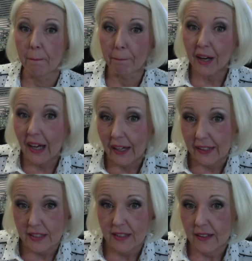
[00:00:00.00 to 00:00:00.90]

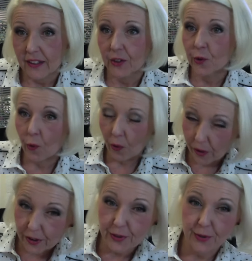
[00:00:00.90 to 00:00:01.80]
But in
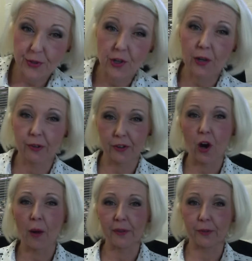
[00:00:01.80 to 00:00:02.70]
order to start with
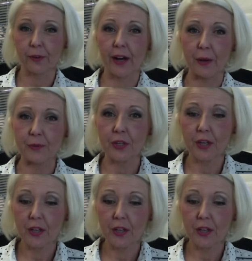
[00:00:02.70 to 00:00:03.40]
common ground,